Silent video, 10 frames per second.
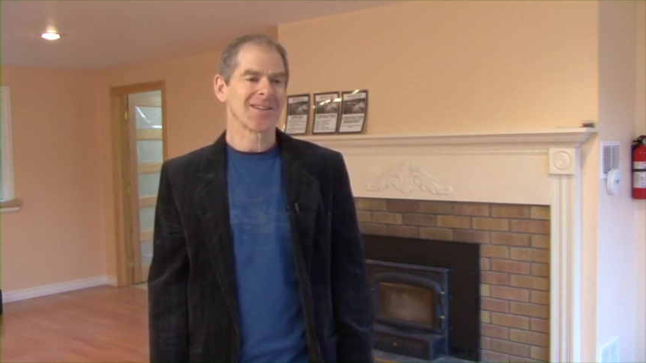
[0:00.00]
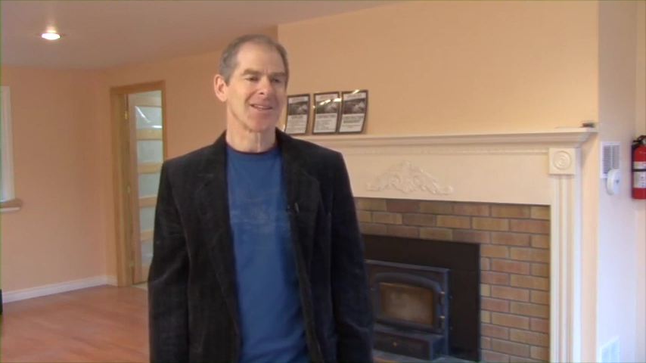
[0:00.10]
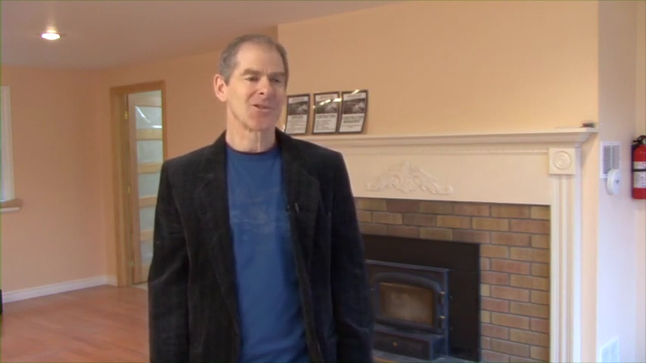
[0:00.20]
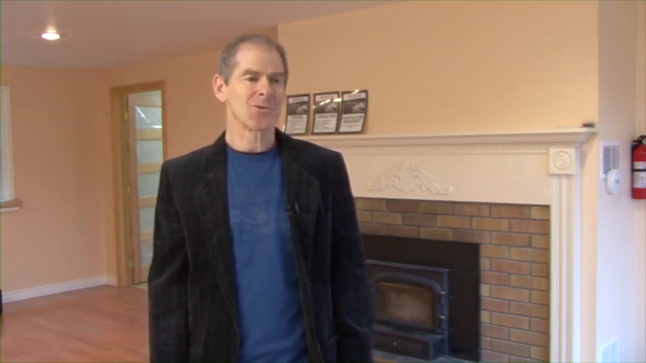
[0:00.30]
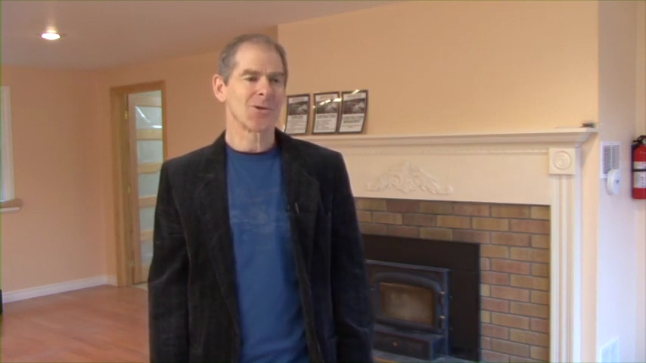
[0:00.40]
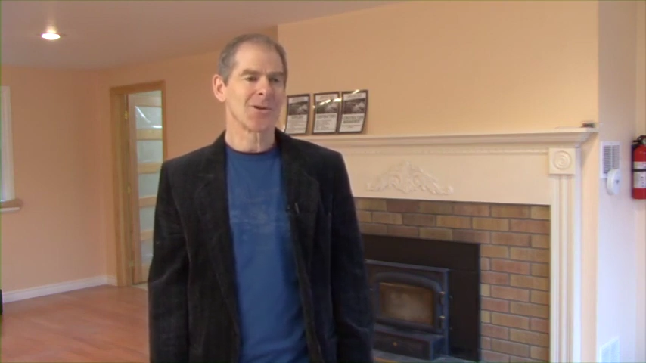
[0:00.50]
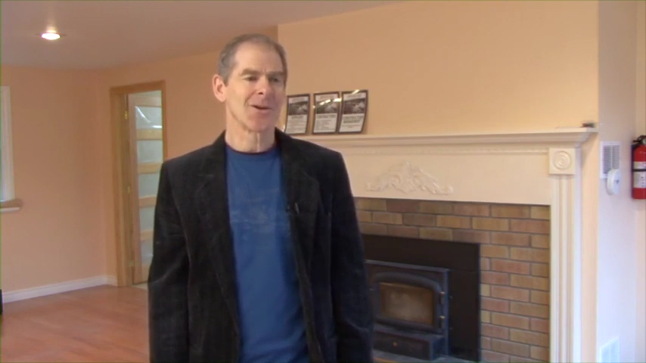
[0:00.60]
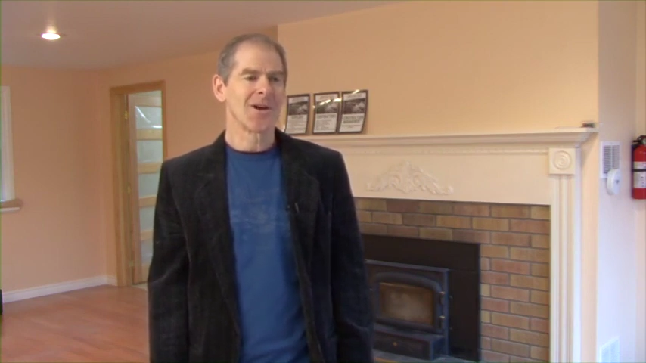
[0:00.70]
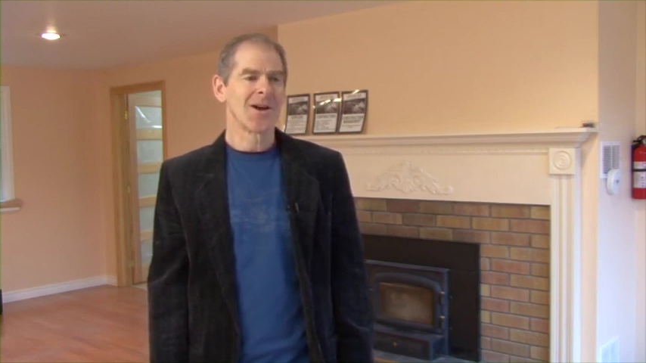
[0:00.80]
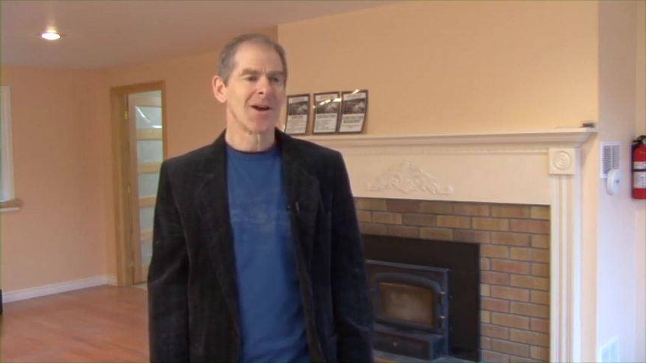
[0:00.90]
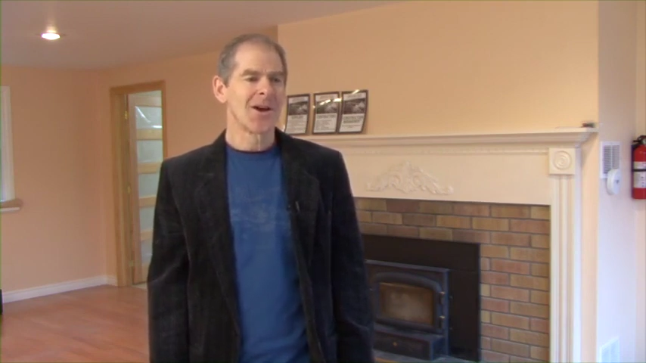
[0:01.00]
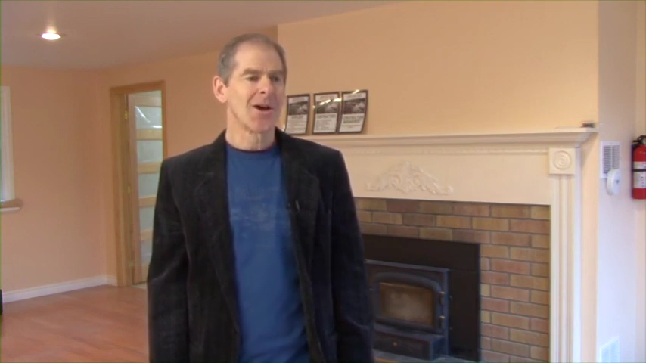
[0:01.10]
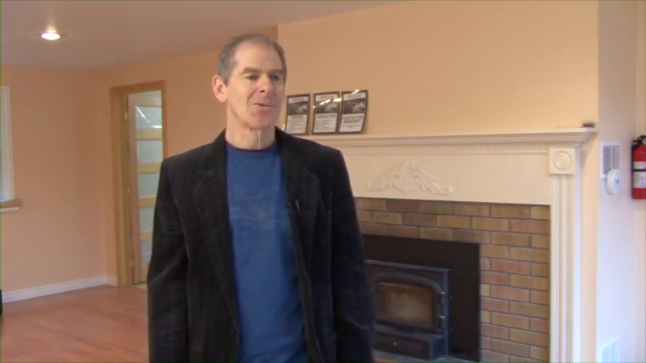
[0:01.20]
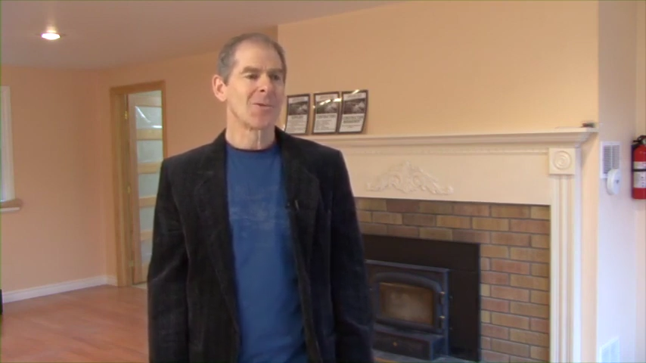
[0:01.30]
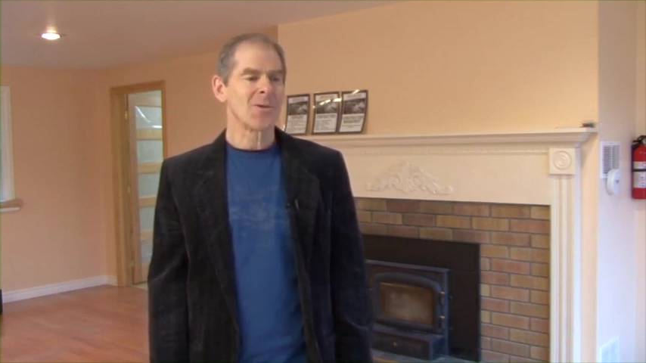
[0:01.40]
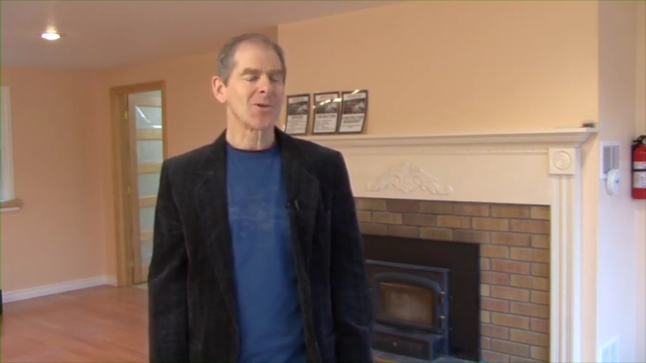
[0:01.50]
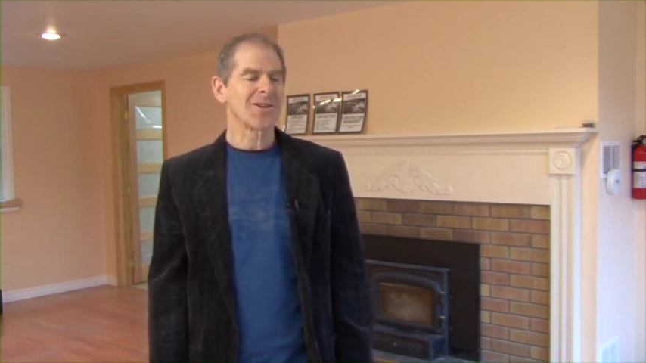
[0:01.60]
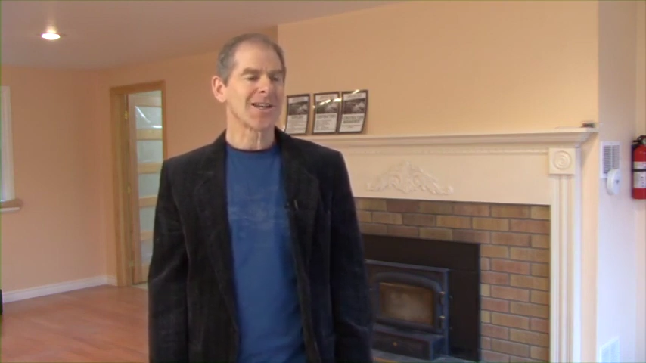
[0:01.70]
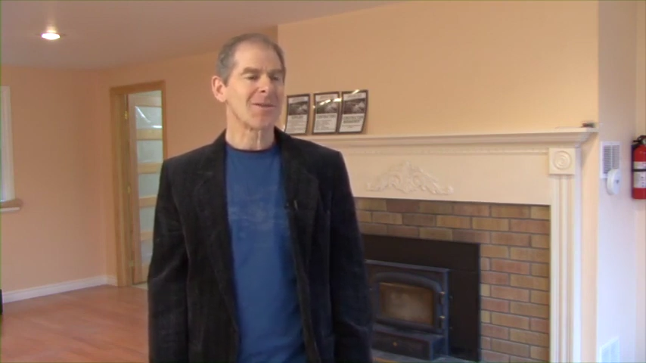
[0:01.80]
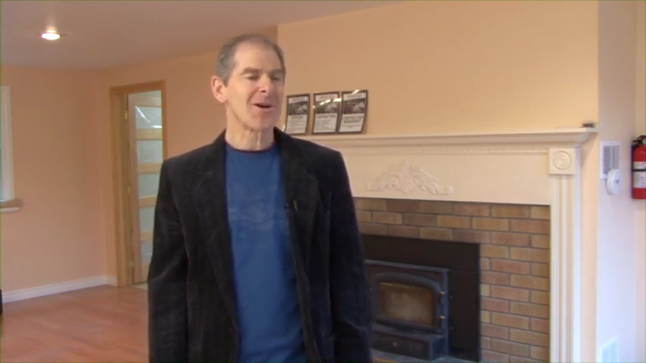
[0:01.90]
kids were
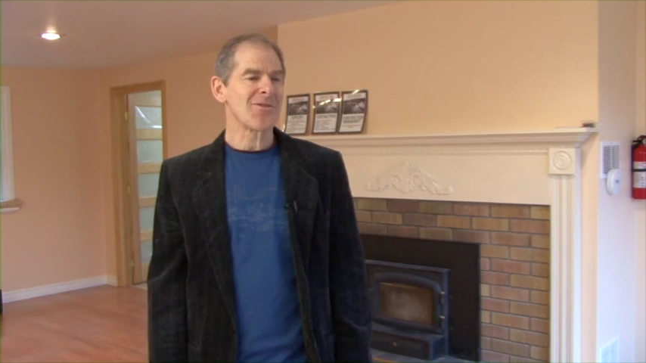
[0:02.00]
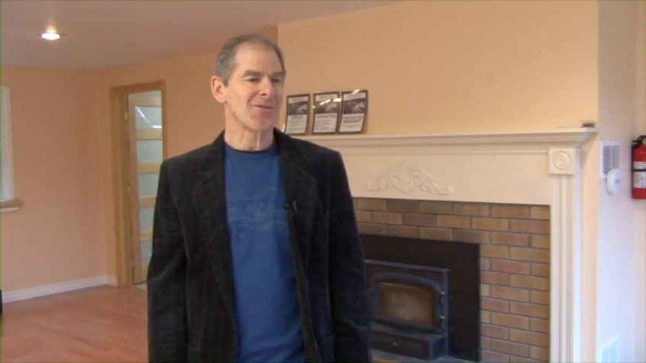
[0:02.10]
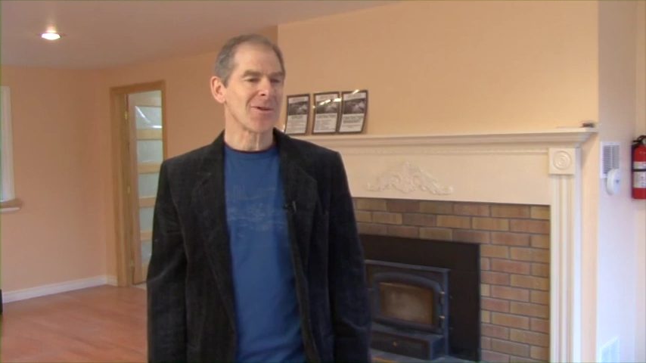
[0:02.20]
reputed to come out